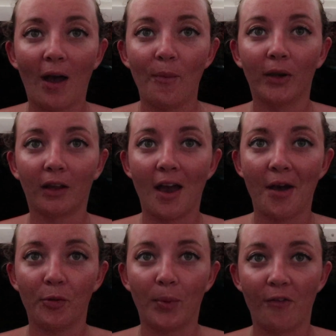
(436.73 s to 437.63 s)
and we're going to
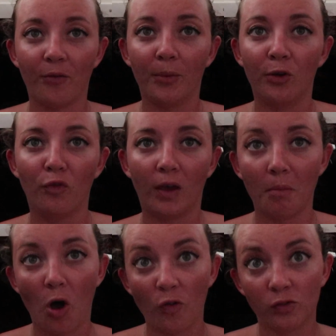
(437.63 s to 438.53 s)
have a bit of a movie
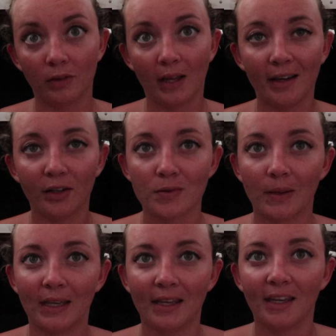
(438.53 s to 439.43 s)
Marvel night because
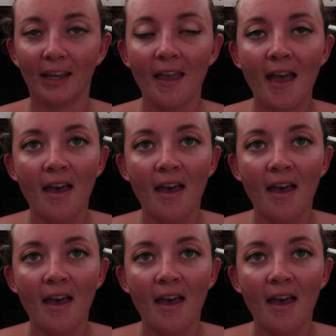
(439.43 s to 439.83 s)
we're geeky.